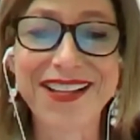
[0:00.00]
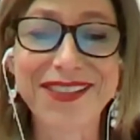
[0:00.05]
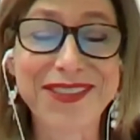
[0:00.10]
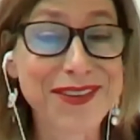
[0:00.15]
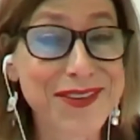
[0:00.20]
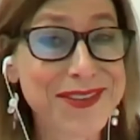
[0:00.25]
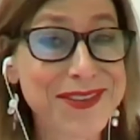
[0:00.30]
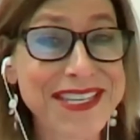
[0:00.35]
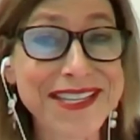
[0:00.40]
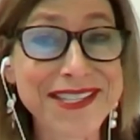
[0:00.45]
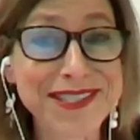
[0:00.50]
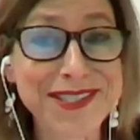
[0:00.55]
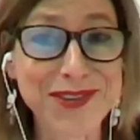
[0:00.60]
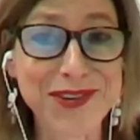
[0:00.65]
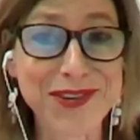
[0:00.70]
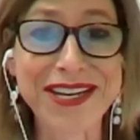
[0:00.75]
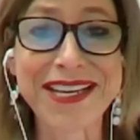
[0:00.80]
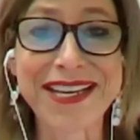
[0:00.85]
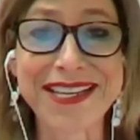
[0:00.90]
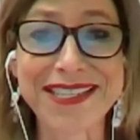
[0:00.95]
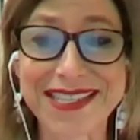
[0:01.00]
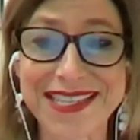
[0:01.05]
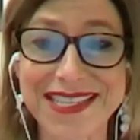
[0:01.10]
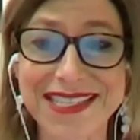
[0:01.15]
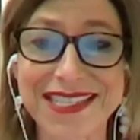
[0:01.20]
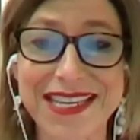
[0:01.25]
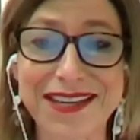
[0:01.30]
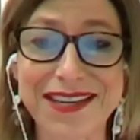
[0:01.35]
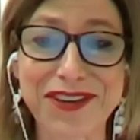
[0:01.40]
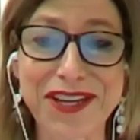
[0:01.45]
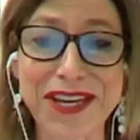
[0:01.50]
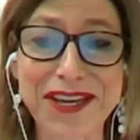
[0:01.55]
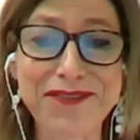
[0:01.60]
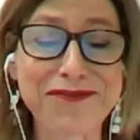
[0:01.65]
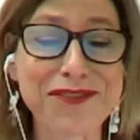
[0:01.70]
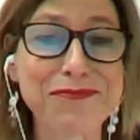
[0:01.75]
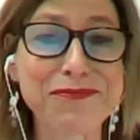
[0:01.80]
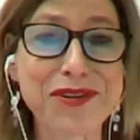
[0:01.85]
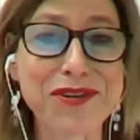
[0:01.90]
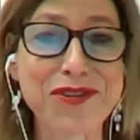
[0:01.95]
Lucy is joining us this evening
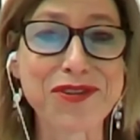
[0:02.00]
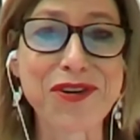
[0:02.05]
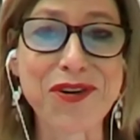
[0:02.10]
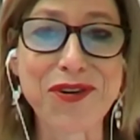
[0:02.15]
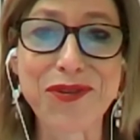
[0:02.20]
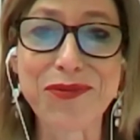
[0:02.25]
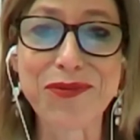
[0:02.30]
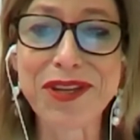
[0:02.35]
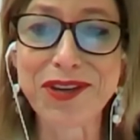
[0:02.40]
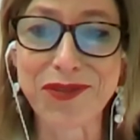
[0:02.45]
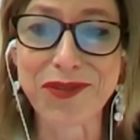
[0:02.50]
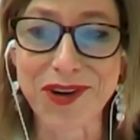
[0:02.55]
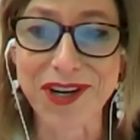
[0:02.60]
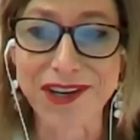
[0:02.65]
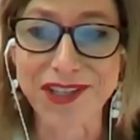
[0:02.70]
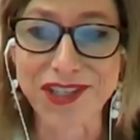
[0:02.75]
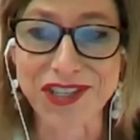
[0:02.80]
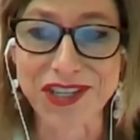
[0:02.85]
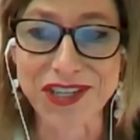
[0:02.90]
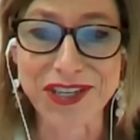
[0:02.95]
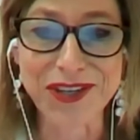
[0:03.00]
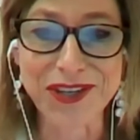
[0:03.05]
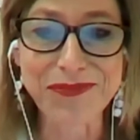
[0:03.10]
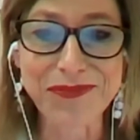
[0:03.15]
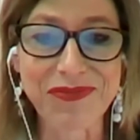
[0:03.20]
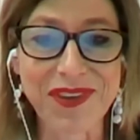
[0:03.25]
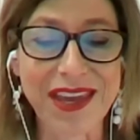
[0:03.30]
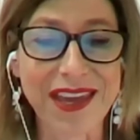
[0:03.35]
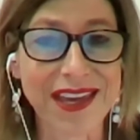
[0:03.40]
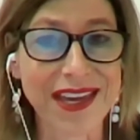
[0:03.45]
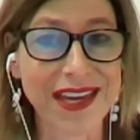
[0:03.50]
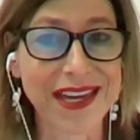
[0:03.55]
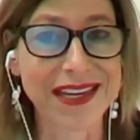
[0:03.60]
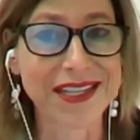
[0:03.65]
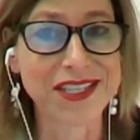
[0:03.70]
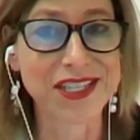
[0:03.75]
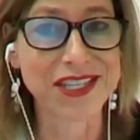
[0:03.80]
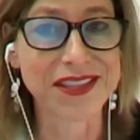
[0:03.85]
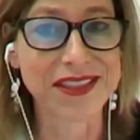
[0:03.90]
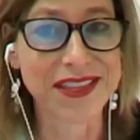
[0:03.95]
from her home in Yorkshire,
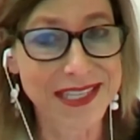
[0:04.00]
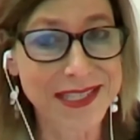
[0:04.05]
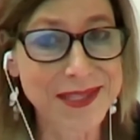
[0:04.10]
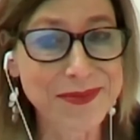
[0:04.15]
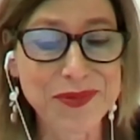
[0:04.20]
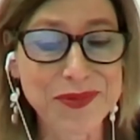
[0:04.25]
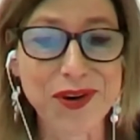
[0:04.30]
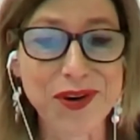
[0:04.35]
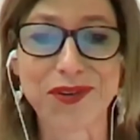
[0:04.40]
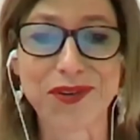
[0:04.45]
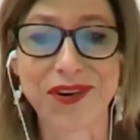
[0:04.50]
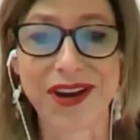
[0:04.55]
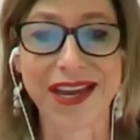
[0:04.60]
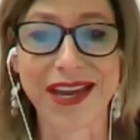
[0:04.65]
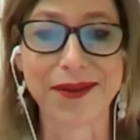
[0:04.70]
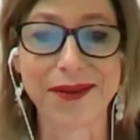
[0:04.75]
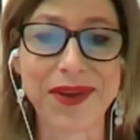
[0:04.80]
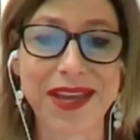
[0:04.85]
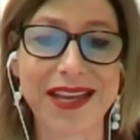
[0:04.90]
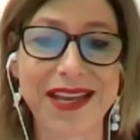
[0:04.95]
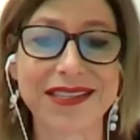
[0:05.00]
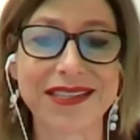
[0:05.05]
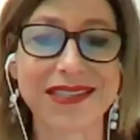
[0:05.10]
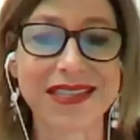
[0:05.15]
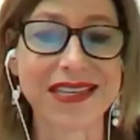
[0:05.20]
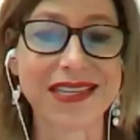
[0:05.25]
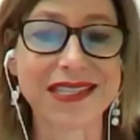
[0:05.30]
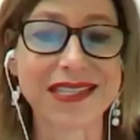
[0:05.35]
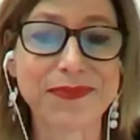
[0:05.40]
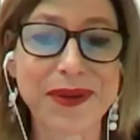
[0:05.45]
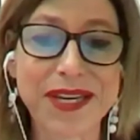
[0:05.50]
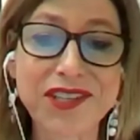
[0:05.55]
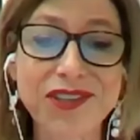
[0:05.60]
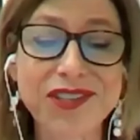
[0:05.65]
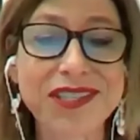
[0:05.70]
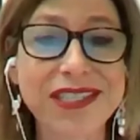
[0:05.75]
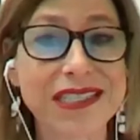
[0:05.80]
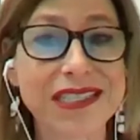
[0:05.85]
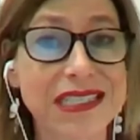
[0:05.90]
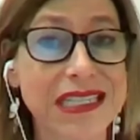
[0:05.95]
and this program has the
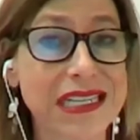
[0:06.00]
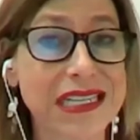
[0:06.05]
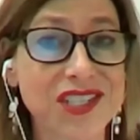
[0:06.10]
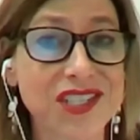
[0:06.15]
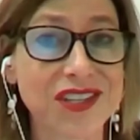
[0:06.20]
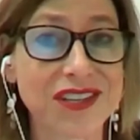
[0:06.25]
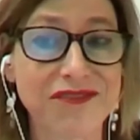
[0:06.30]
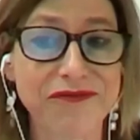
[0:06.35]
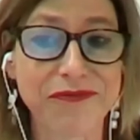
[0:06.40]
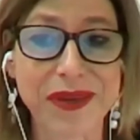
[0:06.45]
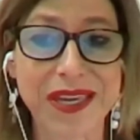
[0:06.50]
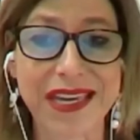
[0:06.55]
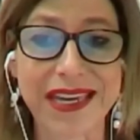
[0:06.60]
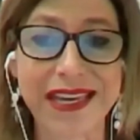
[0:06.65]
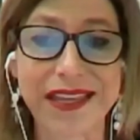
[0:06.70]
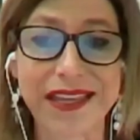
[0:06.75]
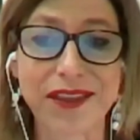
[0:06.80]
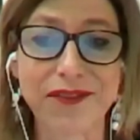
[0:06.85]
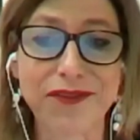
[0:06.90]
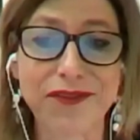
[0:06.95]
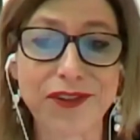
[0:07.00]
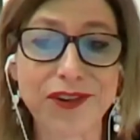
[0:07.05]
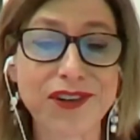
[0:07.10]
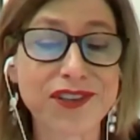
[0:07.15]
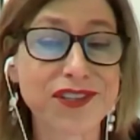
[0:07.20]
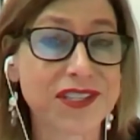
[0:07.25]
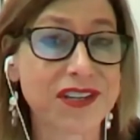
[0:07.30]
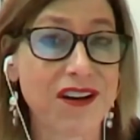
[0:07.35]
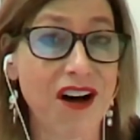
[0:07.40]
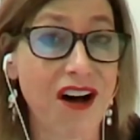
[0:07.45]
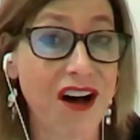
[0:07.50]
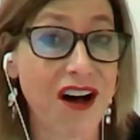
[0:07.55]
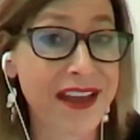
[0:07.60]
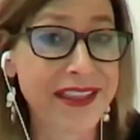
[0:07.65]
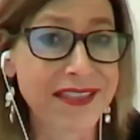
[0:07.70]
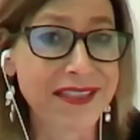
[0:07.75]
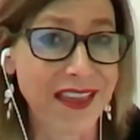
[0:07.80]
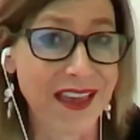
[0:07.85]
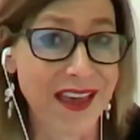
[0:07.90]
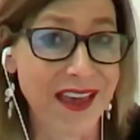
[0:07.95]
special distinction of being the first
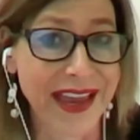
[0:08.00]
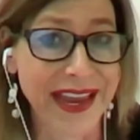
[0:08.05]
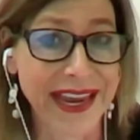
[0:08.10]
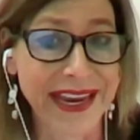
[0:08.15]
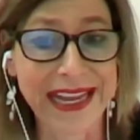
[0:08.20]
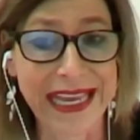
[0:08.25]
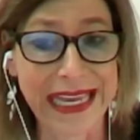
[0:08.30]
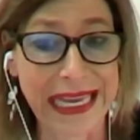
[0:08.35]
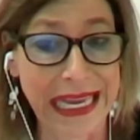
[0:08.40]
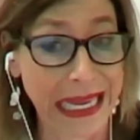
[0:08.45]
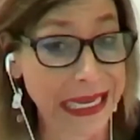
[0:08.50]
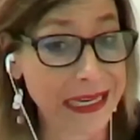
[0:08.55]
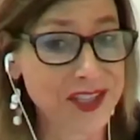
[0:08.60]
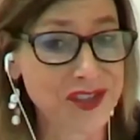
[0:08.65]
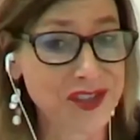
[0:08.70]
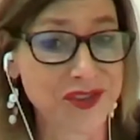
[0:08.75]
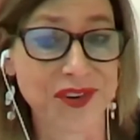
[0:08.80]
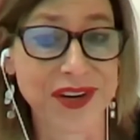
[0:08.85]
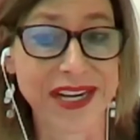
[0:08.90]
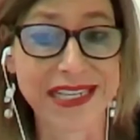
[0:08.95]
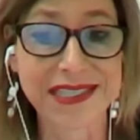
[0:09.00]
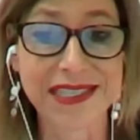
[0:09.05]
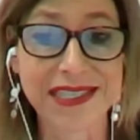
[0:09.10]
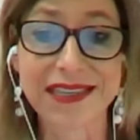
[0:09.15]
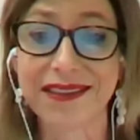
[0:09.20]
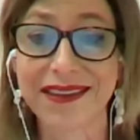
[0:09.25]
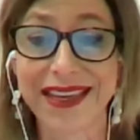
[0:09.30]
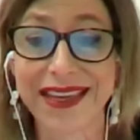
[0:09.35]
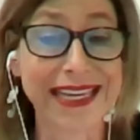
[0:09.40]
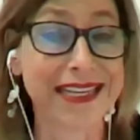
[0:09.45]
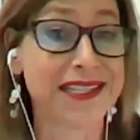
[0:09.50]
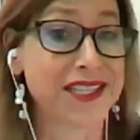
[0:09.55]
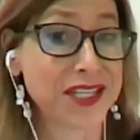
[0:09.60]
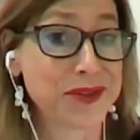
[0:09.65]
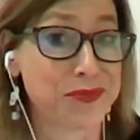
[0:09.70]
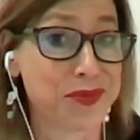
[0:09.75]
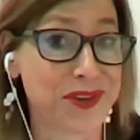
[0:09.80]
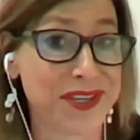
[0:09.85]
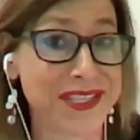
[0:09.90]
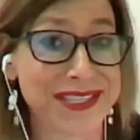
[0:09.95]
online and
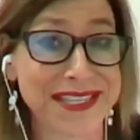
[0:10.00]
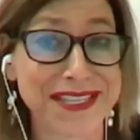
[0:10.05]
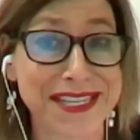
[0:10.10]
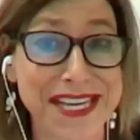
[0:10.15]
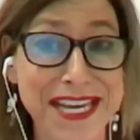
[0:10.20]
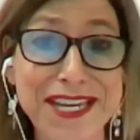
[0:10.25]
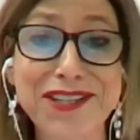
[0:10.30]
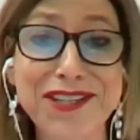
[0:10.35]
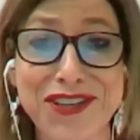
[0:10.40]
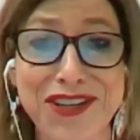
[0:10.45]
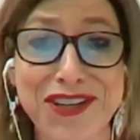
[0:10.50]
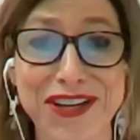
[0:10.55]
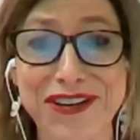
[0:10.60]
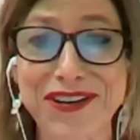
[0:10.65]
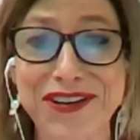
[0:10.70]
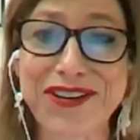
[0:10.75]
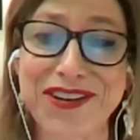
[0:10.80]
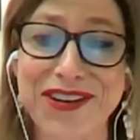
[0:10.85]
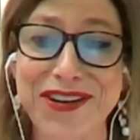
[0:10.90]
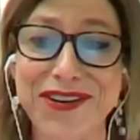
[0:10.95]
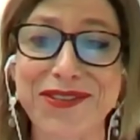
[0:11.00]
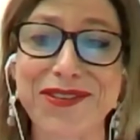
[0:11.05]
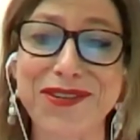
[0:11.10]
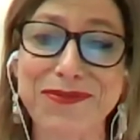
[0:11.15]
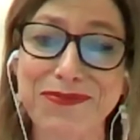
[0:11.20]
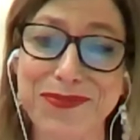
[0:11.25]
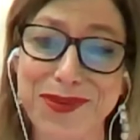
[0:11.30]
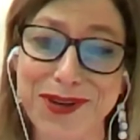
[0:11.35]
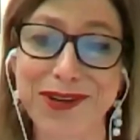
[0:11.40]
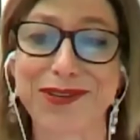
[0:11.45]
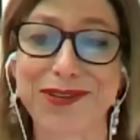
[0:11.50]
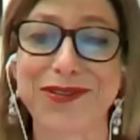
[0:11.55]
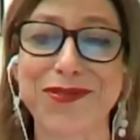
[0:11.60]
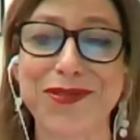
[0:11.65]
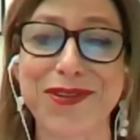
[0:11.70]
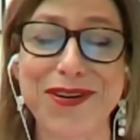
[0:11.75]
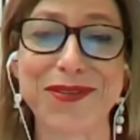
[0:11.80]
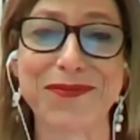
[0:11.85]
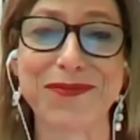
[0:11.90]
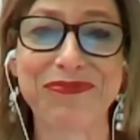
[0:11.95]
transatlantic presentation on her book
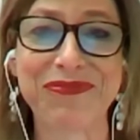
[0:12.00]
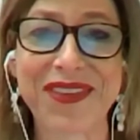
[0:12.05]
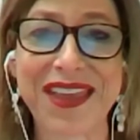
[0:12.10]
tour,